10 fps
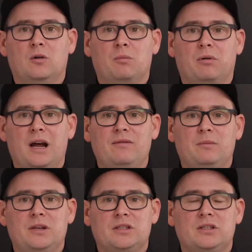or a
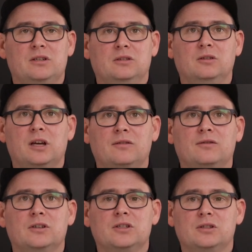private message looking
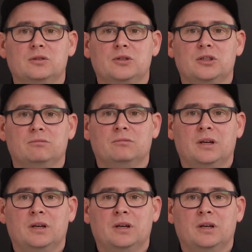for a solution.